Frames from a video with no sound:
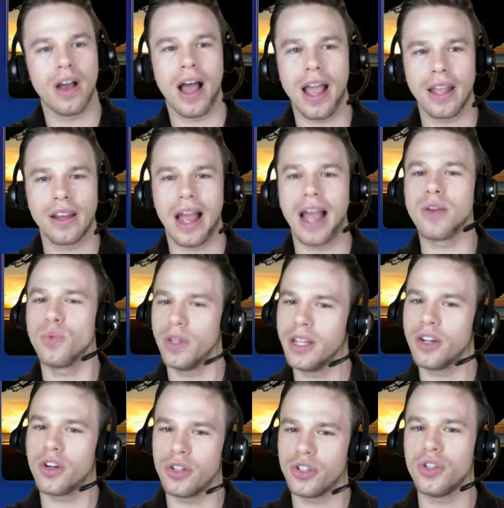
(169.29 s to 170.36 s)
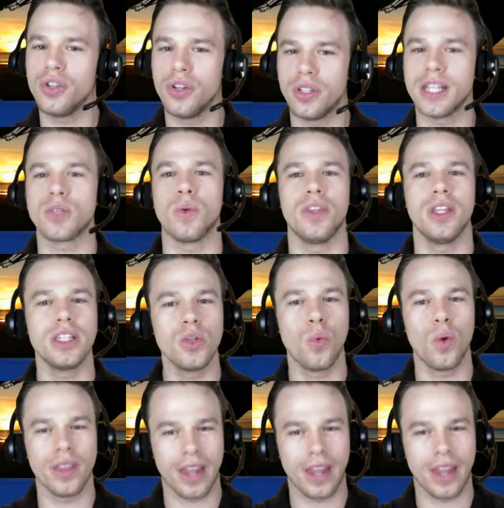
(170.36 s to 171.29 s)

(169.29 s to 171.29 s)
I'd really encourage you to use this one. This is the one